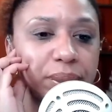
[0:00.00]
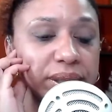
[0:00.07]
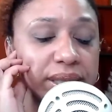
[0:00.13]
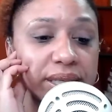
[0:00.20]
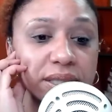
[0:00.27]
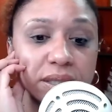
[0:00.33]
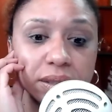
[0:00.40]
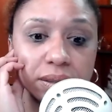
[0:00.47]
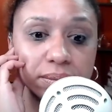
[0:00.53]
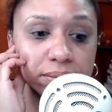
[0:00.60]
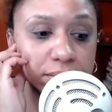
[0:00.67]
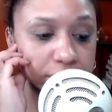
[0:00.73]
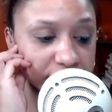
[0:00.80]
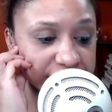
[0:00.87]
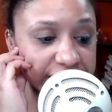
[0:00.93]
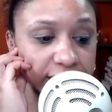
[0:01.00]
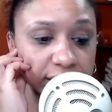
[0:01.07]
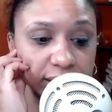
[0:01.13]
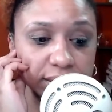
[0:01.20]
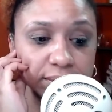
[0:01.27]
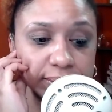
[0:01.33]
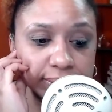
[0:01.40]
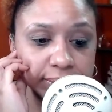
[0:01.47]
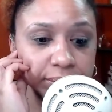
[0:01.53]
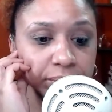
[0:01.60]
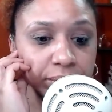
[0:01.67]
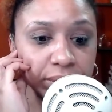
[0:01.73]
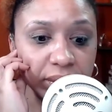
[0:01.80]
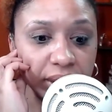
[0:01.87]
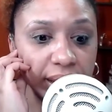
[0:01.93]
police killing
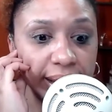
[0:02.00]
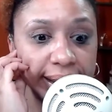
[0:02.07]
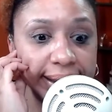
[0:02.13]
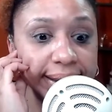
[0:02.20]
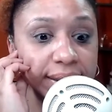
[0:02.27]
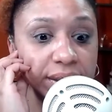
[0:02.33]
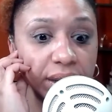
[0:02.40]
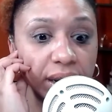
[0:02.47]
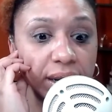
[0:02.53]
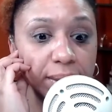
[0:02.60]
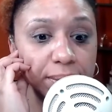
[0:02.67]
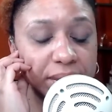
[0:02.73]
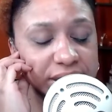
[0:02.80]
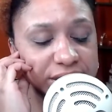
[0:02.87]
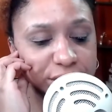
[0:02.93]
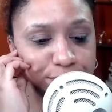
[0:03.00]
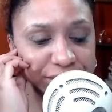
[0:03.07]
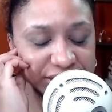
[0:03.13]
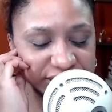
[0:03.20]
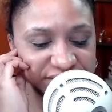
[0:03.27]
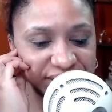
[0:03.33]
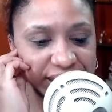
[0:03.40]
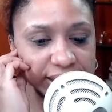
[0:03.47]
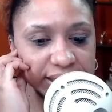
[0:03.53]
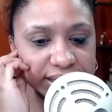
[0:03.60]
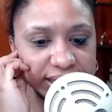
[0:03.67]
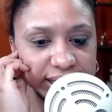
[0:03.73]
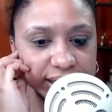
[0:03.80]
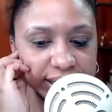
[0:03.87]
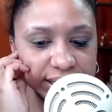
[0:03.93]
and a domestic
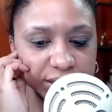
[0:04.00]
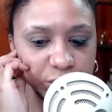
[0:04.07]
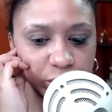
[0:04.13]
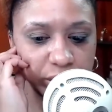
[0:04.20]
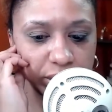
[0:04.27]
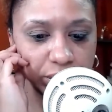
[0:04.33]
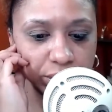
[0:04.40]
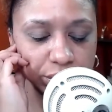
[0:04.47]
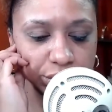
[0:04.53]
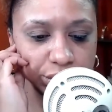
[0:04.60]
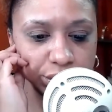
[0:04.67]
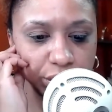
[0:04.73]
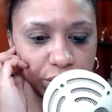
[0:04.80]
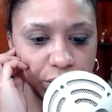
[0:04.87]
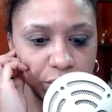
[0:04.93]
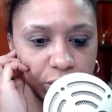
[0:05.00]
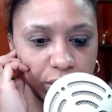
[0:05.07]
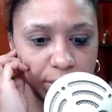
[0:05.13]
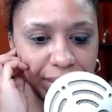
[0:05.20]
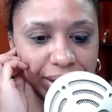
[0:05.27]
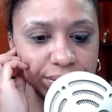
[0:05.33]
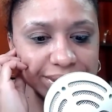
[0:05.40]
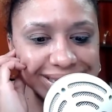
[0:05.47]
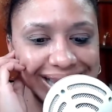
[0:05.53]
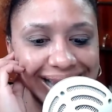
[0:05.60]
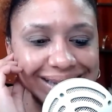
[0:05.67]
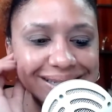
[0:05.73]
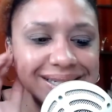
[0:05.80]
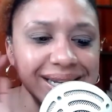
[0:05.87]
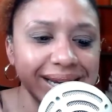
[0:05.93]
violence killing as well. So about
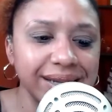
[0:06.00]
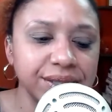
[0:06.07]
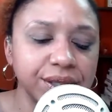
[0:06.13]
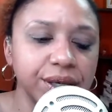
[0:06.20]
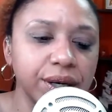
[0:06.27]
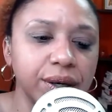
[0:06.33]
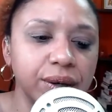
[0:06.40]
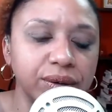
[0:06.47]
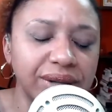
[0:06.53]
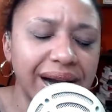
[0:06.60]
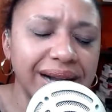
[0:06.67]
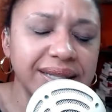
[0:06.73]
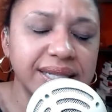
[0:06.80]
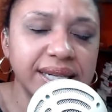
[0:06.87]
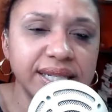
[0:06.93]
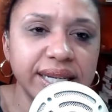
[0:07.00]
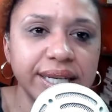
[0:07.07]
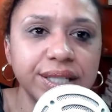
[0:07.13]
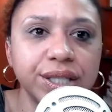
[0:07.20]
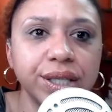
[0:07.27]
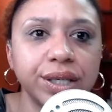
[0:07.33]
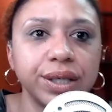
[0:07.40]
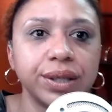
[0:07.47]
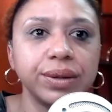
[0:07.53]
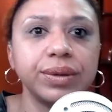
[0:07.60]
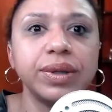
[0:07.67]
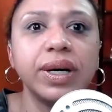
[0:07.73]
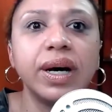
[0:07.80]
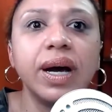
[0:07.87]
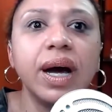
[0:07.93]
10 days ago, 9, 10 days
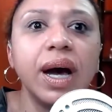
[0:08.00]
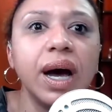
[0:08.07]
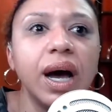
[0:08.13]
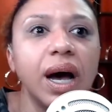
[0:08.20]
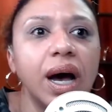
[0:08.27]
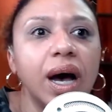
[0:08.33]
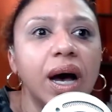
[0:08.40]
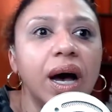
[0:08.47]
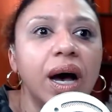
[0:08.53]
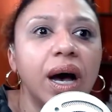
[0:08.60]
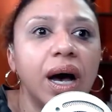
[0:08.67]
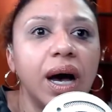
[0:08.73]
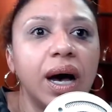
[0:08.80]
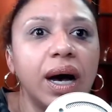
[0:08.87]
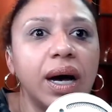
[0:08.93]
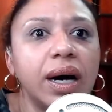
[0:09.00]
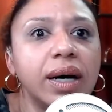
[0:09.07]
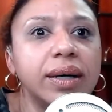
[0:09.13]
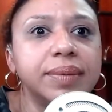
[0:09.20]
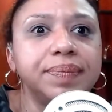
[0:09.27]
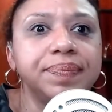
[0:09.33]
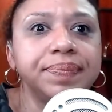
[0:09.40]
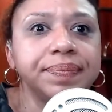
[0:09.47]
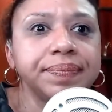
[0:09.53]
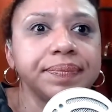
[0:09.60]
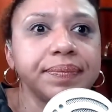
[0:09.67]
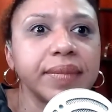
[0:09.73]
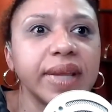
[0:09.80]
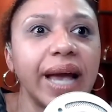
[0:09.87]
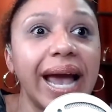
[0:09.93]
ago, um,
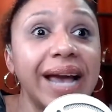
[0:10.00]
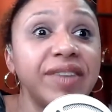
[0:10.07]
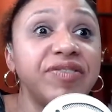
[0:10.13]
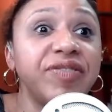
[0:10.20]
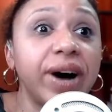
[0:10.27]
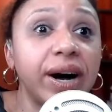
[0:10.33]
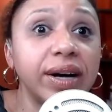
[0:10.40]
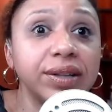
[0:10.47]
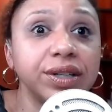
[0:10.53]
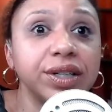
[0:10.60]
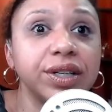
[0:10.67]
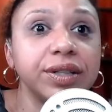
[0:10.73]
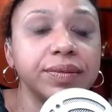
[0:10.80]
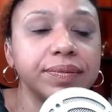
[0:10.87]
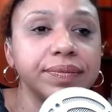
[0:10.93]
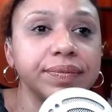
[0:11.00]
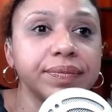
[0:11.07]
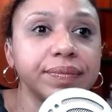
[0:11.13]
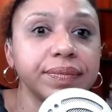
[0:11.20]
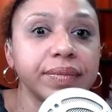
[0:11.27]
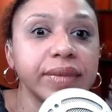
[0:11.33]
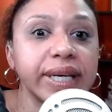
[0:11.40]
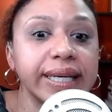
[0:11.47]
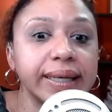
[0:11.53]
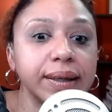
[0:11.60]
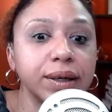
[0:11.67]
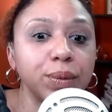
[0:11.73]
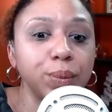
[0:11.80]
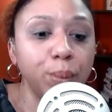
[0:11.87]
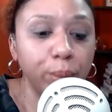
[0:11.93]
a father
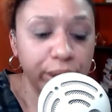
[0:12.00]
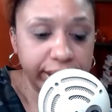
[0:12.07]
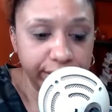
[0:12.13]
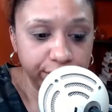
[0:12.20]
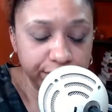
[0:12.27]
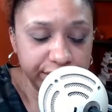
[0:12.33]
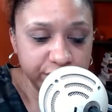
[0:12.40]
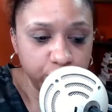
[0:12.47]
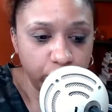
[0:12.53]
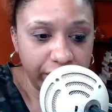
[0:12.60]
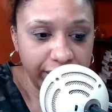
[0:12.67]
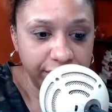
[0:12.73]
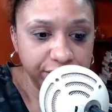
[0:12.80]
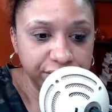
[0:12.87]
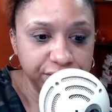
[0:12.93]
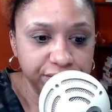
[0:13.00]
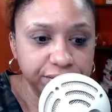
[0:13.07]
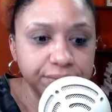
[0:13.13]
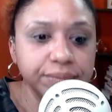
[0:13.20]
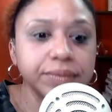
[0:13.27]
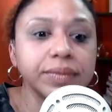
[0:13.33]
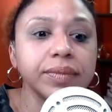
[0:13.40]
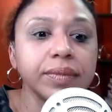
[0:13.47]
killed his wife